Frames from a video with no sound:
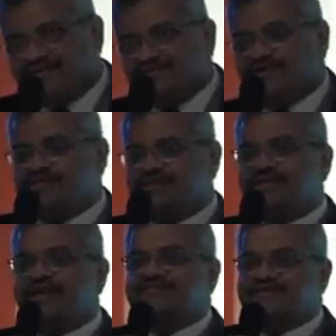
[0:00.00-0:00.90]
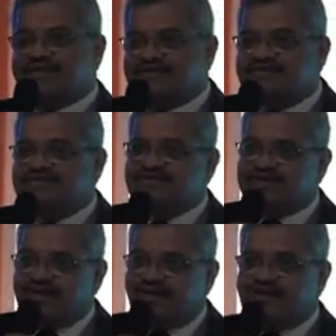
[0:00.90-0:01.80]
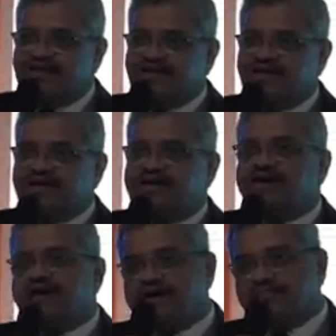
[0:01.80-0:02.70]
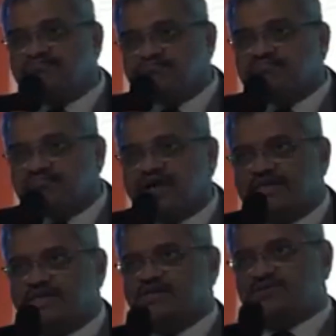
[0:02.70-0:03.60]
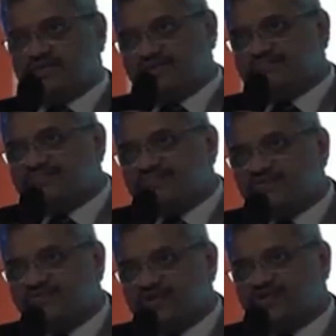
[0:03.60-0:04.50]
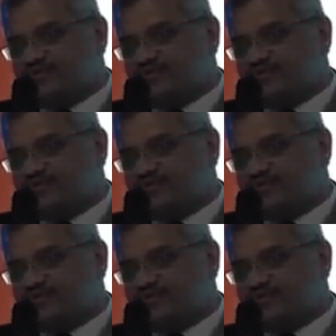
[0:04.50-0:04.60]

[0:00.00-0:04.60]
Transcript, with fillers: So I think excellence is the key um, continually for you